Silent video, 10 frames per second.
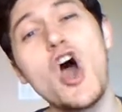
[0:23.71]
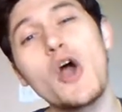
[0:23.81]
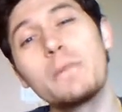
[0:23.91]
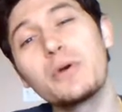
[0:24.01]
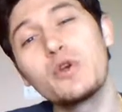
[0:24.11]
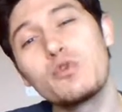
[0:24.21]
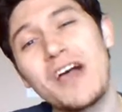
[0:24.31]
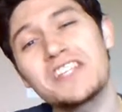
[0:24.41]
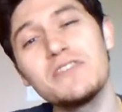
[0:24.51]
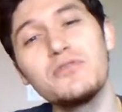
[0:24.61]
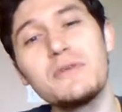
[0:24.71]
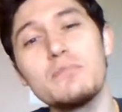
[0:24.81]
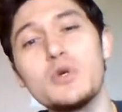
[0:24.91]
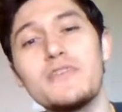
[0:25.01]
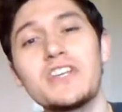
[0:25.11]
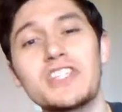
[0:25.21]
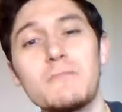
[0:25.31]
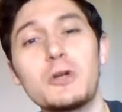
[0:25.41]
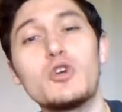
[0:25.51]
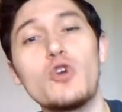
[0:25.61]
are progressively moving
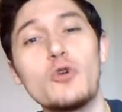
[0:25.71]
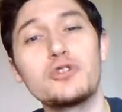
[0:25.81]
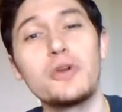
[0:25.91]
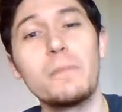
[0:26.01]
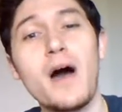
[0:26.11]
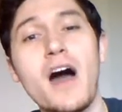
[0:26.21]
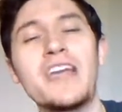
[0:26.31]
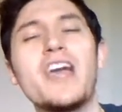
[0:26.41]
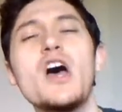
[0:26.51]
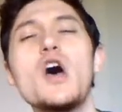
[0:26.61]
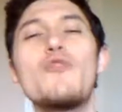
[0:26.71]
someone closer to buying